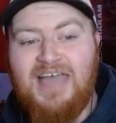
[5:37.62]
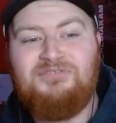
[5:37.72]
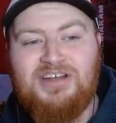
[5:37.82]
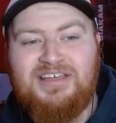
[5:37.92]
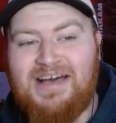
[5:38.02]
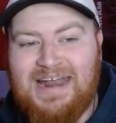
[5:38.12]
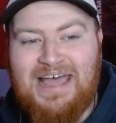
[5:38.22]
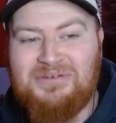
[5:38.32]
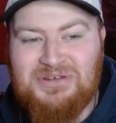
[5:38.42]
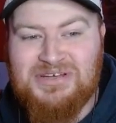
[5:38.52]
forgot
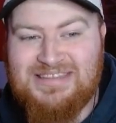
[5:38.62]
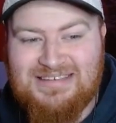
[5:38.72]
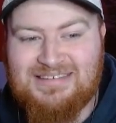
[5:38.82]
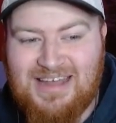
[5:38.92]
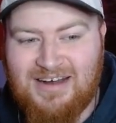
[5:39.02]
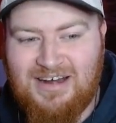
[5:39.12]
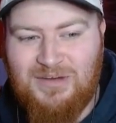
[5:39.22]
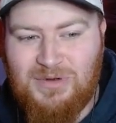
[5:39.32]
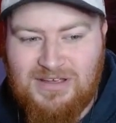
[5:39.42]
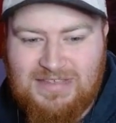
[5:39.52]
how good this card
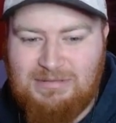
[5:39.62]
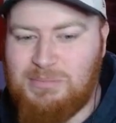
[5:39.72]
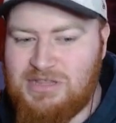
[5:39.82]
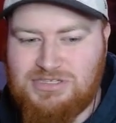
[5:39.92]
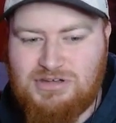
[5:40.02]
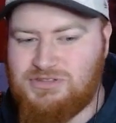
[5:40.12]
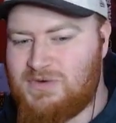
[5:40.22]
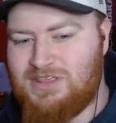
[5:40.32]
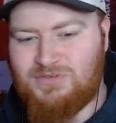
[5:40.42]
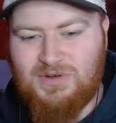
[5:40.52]
art was. It'll be the Show
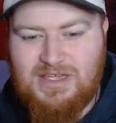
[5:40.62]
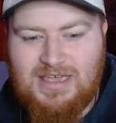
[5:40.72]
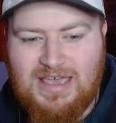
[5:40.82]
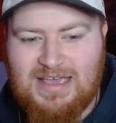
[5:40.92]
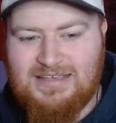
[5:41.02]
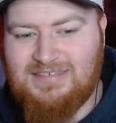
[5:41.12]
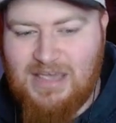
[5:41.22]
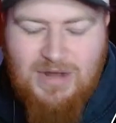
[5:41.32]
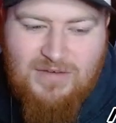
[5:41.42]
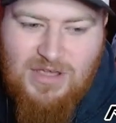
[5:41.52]
23.
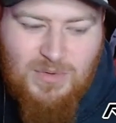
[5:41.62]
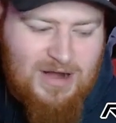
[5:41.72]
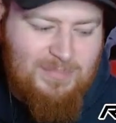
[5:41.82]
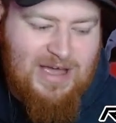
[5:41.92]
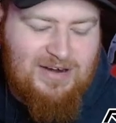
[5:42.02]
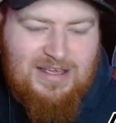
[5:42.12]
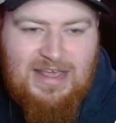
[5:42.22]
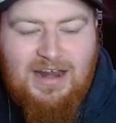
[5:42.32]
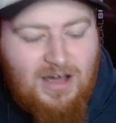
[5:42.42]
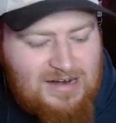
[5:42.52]
Say whatever you want about it.
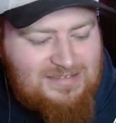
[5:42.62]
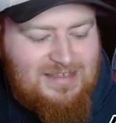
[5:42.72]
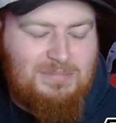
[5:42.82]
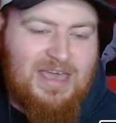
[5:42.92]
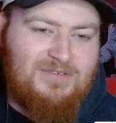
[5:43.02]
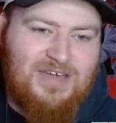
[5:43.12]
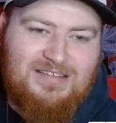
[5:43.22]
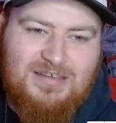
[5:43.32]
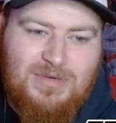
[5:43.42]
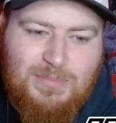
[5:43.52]
It honestly may have
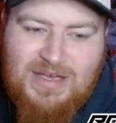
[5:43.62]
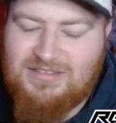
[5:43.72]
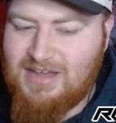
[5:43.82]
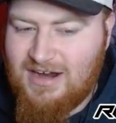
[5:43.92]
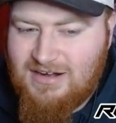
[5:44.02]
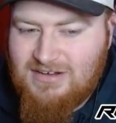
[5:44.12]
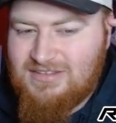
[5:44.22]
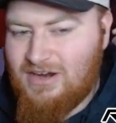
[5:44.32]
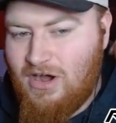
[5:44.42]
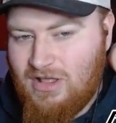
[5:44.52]
had some of the best card arts
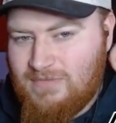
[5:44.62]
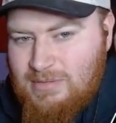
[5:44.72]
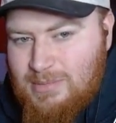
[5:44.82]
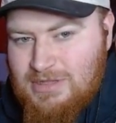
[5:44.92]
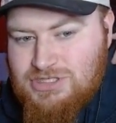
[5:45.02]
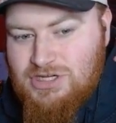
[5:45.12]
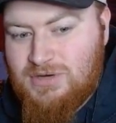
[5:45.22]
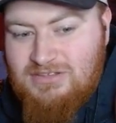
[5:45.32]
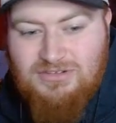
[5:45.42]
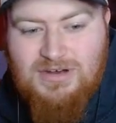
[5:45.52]
in all of MLB The Show
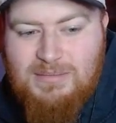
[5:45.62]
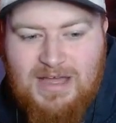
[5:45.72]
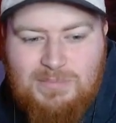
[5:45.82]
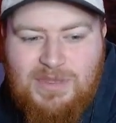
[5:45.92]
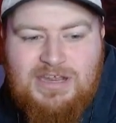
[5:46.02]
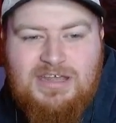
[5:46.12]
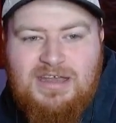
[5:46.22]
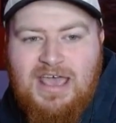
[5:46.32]
history, in my opinion.